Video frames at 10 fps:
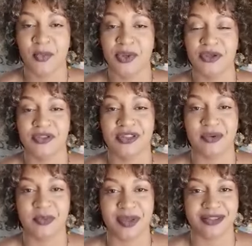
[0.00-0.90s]
We know that
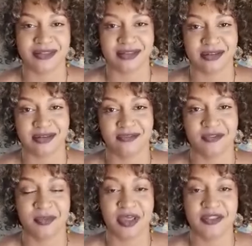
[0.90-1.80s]
they were bussed in
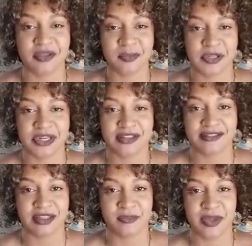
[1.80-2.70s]
from other
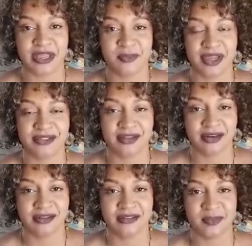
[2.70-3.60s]
communities and paid by
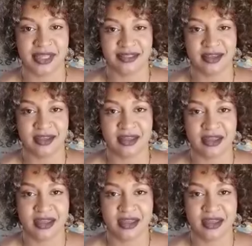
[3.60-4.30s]
Adani to be there.